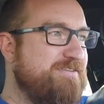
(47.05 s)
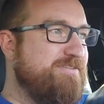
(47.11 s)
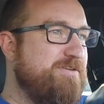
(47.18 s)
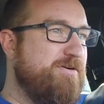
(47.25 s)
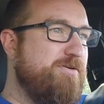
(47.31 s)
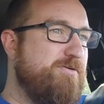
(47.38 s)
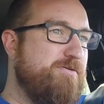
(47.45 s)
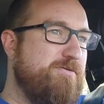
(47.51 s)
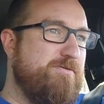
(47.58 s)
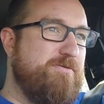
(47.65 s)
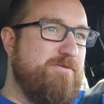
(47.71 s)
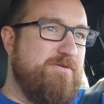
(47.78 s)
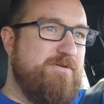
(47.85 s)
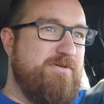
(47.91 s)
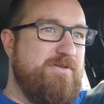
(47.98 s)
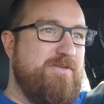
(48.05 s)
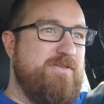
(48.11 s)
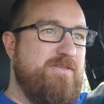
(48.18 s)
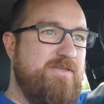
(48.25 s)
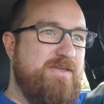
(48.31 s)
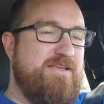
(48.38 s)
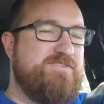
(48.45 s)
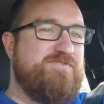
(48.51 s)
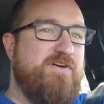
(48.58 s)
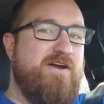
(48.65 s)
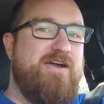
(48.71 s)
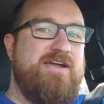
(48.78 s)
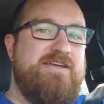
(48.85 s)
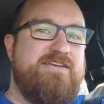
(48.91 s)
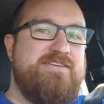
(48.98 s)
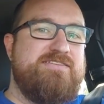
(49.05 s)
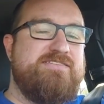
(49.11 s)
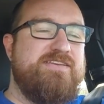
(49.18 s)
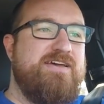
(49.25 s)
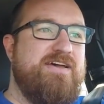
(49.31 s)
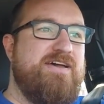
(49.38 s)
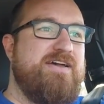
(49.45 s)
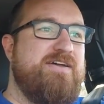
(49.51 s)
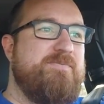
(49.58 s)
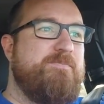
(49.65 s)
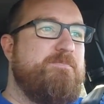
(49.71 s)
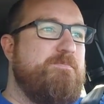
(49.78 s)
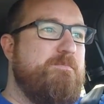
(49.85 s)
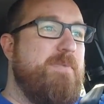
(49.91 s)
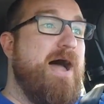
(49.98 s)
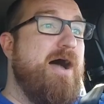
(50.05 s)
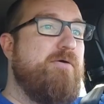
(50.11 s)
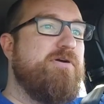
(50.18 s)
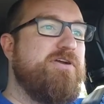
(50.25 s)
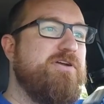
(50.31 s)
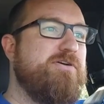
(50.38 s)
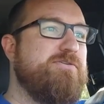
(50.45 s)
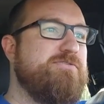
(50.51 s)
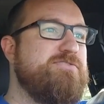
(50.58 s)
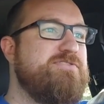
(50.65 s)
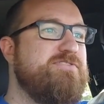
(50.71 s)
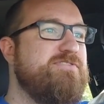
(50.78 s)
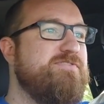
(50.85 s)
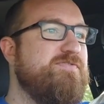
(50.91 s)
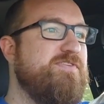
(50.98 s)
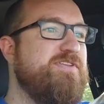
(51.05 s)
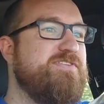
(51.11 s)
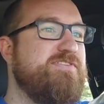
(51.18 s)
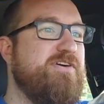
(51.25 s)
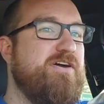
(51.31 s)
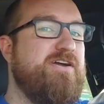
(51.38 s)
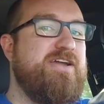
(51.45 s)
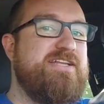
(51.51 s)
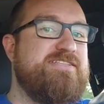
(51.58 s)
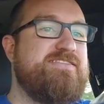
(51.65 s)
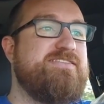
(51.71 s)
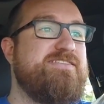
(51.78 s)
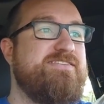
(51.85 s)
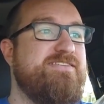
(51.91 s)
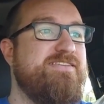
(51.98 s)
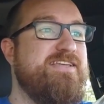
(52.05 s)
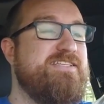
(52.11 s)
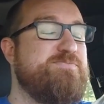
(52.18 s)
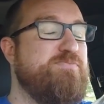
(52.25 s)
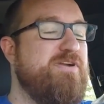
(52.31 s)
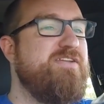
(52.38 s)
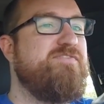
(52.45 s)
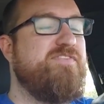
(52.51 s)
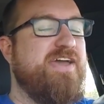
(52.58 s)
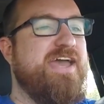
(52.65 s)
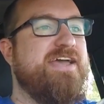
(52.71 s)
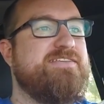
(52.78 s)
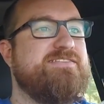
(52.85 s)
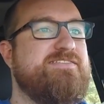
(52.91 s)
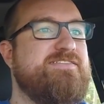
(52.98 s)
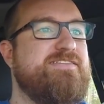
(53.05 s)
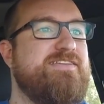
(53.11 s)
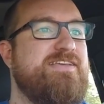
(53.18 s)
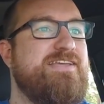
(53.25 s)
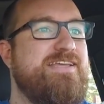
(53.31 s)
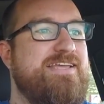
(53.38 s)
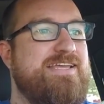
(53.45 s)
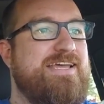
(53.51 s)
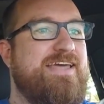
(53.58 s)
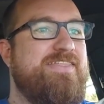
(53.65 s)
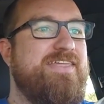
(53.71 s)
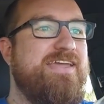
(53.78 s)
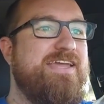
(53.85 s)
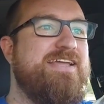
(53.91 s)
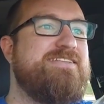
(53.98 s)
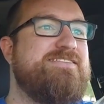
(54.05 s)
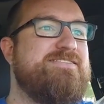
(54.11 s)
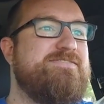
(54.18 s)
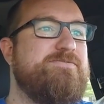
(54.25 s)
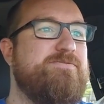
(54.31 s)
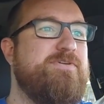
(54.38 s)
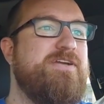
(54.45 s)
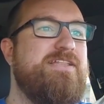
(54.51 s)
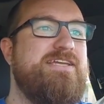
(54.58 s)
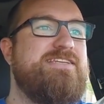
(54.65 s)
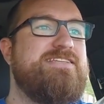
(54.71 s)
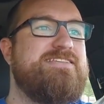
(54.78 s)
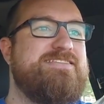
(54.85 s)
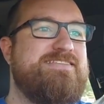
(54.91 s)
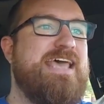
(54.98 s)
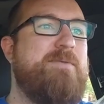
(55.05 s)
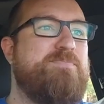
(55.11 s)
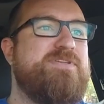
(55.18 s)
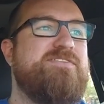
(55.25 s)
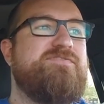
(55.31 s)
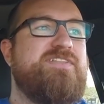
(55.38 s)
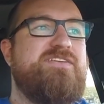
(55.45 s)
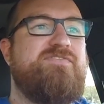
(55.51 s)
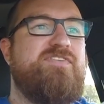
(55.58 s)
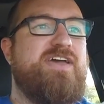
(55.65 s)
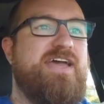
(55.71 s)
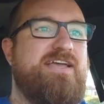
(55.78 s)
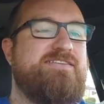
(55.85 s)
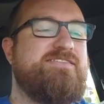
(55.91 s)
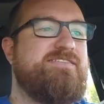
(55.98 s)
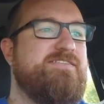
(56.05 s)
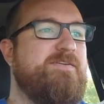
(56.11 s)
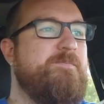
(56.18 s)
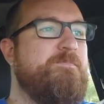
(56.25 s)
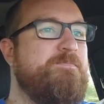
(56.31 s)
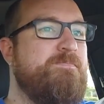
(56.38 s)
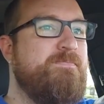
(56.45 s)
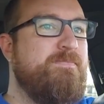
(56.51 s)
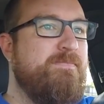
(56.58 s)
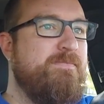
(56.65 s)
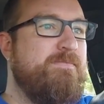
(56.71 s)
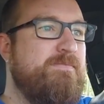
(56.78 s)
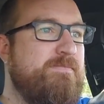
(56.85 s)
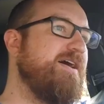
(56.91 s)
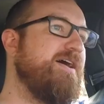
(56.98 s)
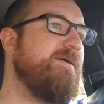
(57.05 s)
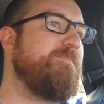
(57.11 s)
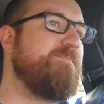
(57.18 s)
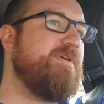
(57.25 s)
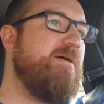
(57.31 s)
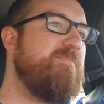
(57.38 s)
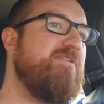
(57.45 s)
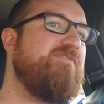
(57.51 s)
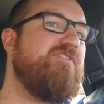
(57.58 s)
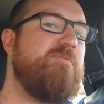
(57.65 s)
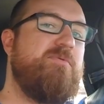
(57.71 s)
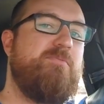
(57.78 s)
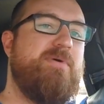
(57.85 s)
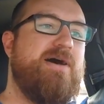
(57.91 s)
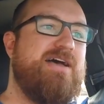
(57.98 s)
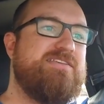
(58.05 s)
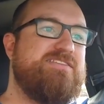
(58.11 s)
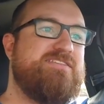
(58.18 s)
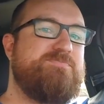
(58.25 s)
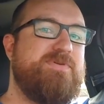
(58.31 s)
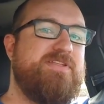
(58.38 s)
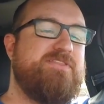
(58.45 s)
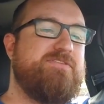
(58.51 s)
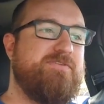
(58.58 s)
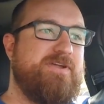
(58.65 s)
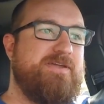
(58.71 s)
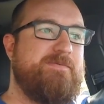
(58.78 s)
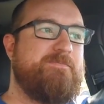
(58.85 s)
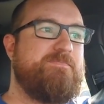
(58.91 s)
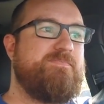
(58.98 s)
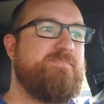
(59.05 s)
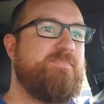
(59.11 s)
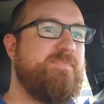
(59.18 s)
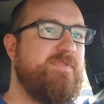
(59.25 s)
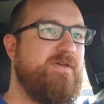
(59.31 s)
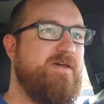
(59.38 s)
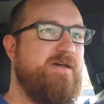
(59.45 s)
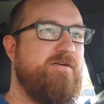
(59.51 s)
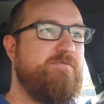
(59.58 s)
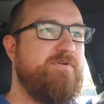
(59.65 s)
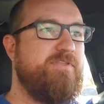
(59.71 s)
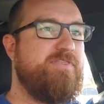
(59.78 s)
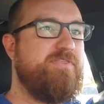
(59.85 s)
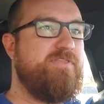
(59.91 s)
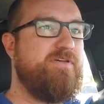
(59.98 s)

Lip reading: So as far as power goes for this car, it's pretty fast. I think it's really deceptively fast. Coming from a Mazdaspeed 3 with